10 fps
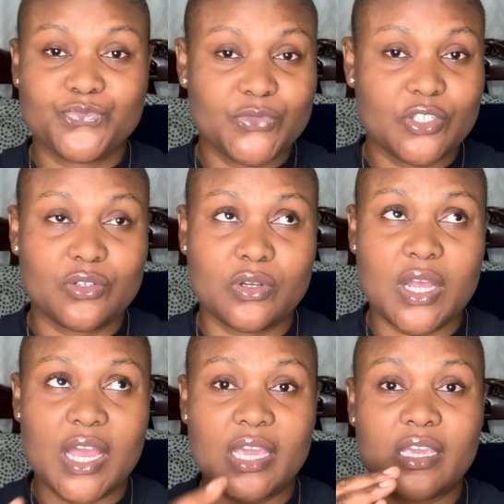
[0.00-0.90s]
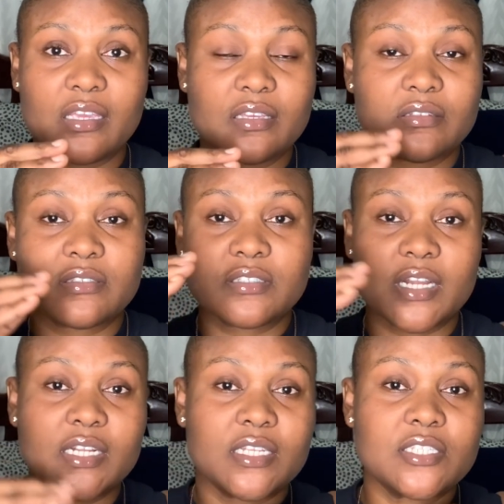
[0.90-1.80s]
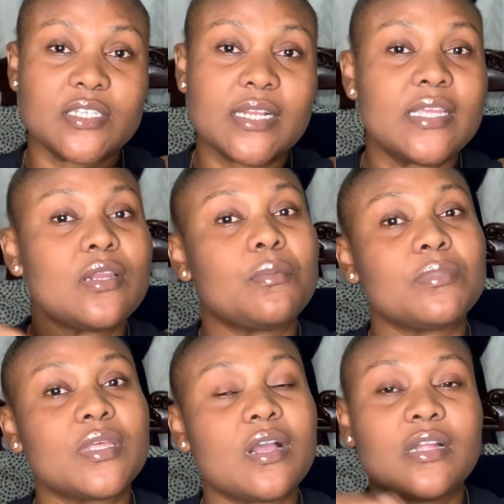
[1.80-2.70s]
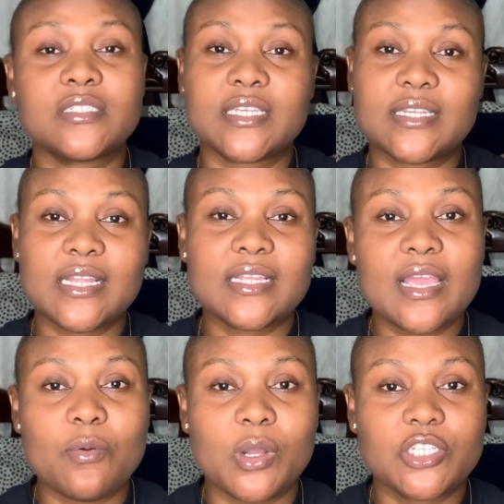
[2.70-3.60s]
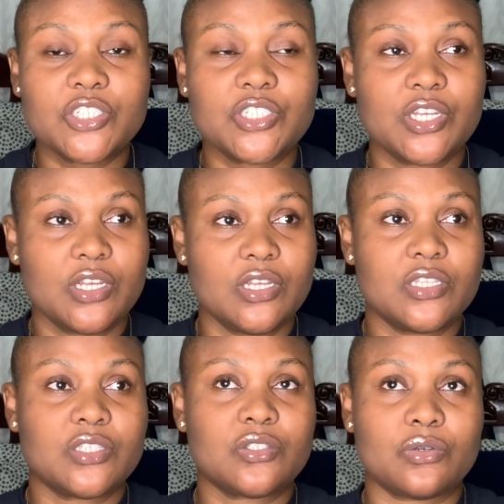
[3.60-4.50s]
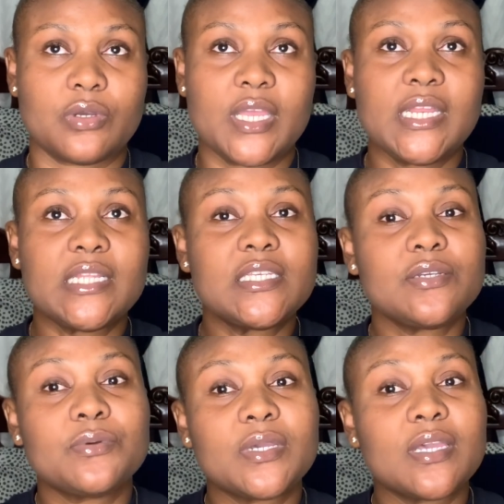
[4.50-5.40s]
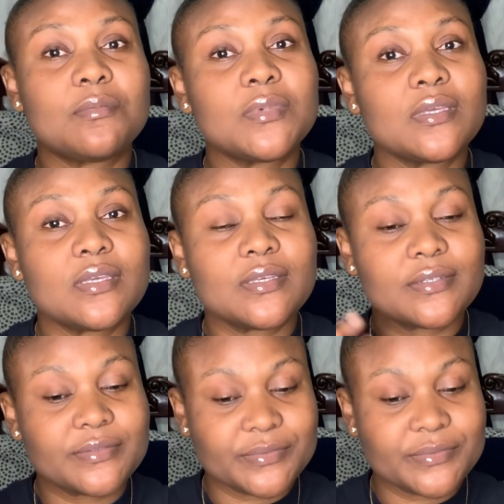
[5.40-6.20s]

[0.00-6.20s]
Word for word: you know i started to clean up the content that i watch so anything will get me